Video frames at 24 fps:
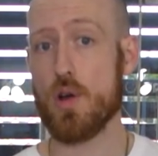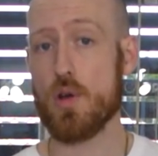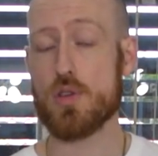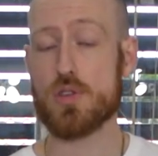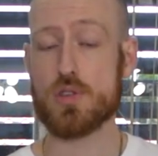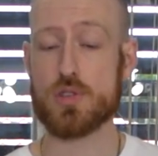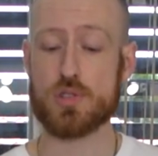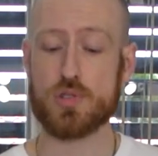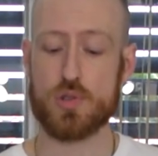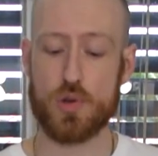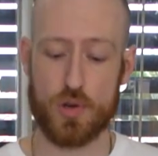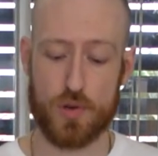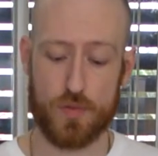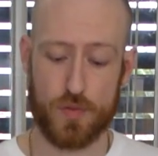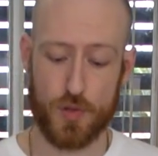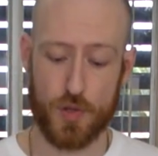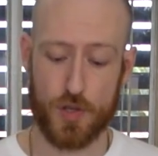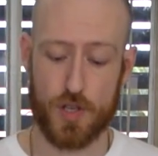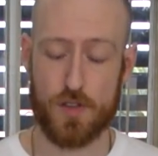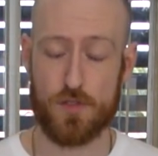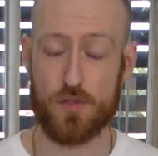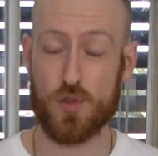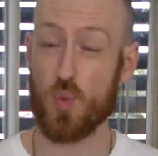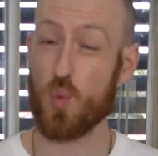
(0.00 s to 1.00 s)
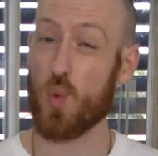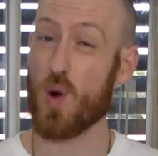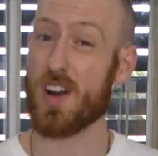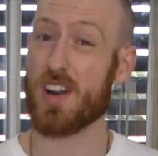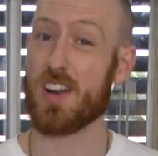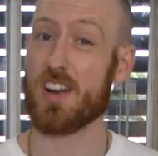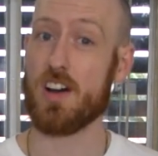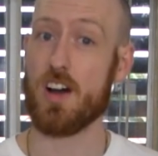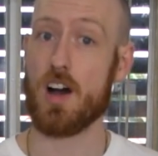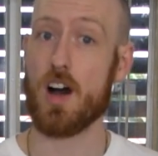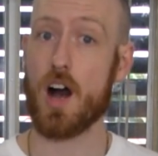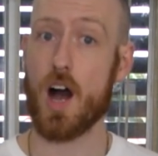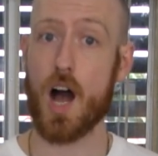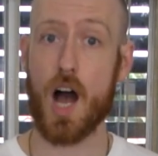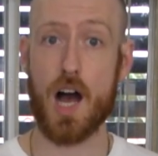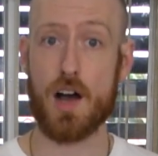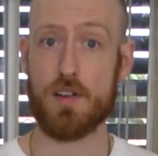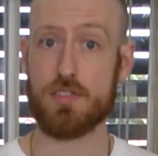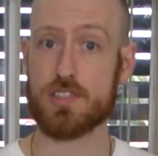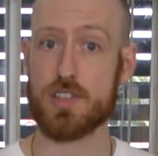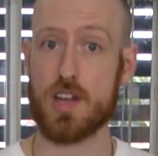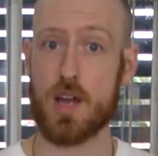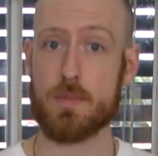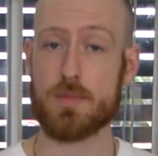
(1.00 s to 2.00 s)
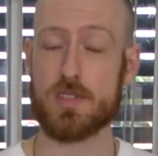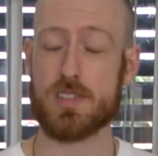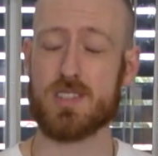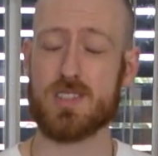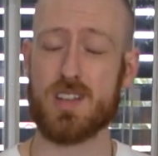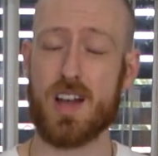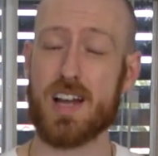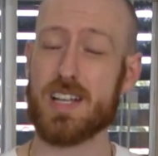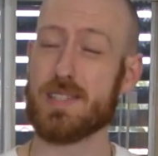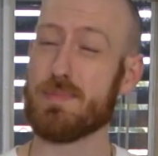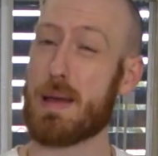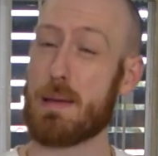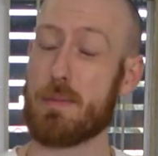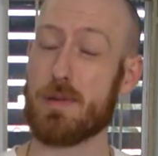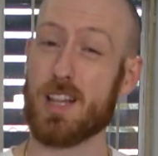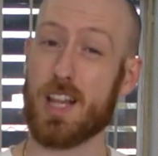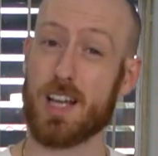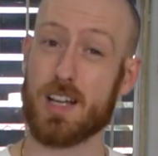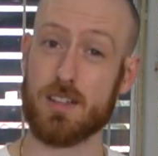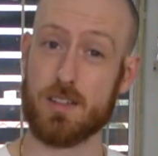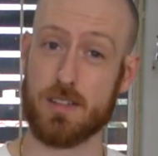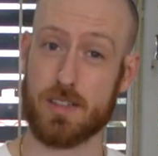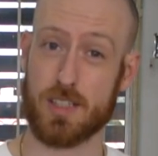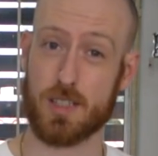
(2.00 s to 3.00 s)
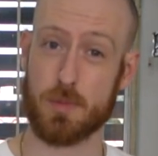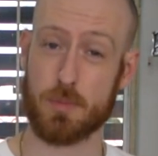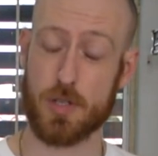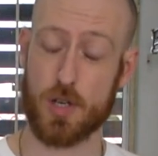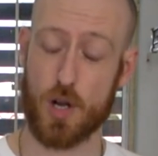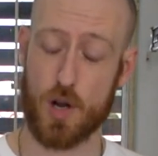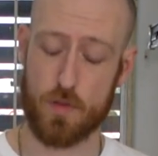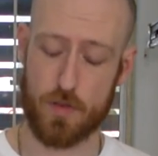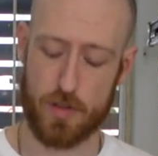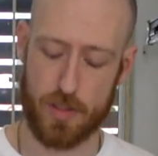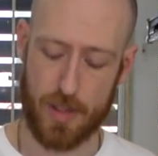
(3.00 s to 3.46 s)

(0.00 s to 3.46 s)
You're sort of looking for 1.5 times its size, maybe like a little bit over